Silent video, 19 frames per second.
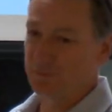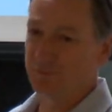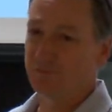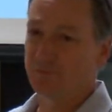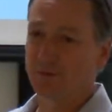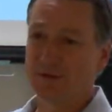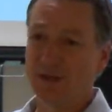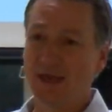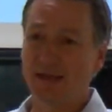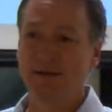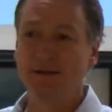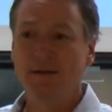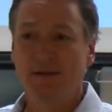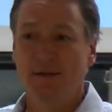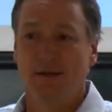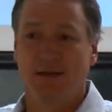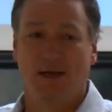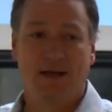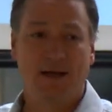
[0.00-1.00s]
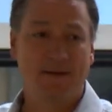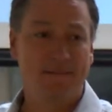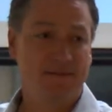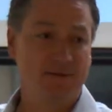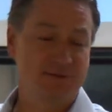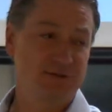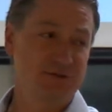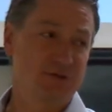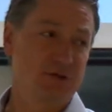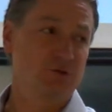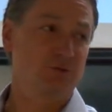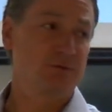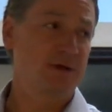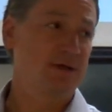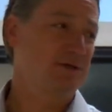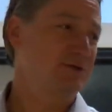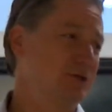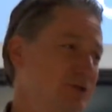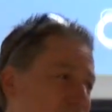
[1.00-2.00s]
So again, uh, this is a
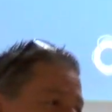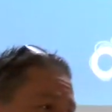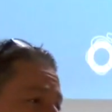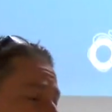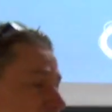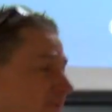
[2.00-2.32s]
great just kind